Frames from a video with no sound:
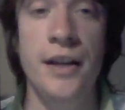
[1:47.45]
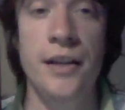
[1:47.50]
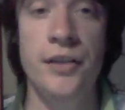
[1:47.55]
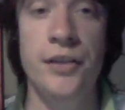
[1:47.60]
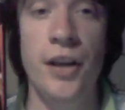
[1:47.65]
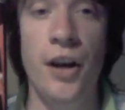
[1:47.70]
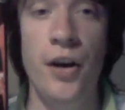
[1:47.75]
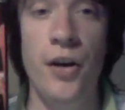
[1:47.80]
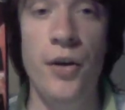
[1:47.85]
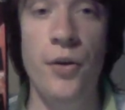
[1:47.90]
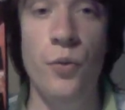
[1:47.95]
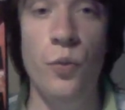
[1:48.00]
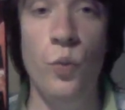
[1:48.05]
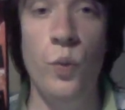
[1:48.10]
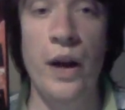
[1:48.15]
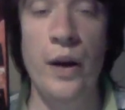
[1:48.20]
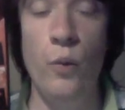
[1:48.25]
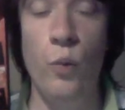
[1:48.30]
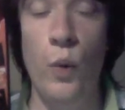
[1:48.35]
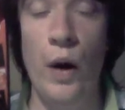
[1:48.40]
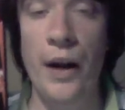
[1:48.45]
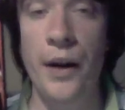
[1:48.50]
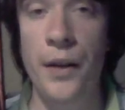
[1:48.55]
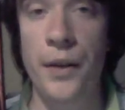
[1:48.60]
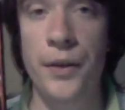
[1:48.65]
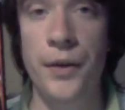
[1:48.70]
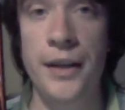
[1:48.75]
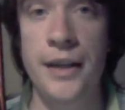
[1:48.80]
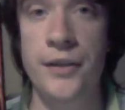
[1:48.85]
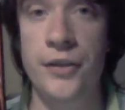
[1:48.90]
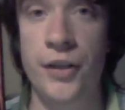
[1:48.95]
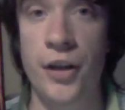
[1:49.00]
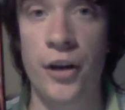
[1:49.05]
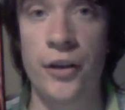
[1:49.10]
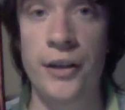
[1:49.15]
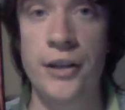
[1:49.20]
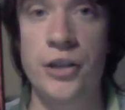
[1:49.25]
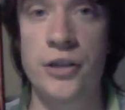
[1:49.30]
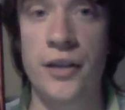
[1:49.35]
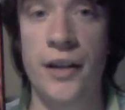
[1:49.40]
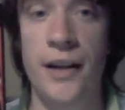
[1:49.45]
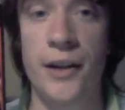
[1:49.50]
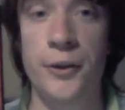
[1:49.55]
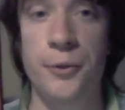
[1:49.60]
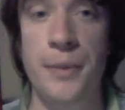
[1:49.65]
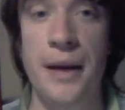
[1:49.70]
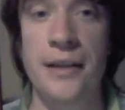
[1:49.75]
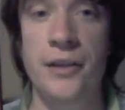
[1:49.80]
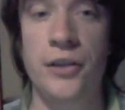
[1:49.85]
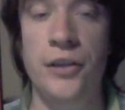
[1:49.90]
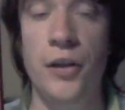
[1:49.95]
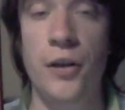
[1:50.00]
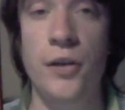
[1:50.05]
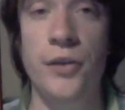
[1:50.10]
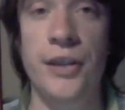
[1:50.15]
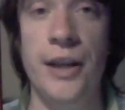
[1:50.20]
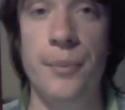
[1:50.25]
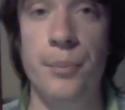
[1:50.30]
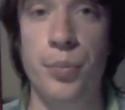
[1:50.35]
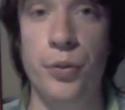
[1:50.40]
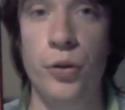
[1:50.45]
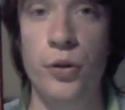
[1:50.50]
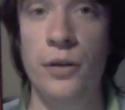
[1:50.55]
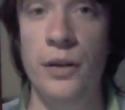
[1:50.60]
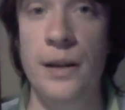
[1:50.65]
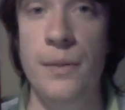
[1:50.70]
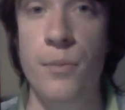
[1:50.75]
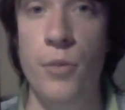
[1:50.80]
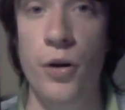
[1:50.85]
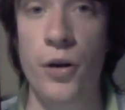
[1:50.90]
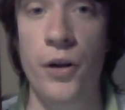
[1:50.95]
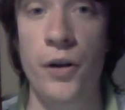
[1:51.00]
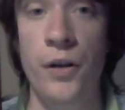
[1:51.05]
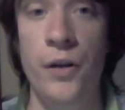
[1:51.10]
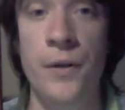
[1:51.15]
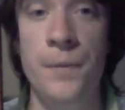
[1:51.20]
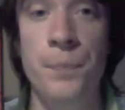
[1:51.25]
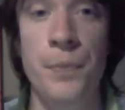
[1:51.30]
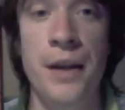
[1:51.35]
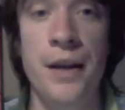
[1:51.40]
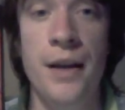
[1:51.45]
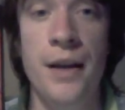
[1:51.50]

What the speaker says: So when one of these college classmates turns up brutally murdered,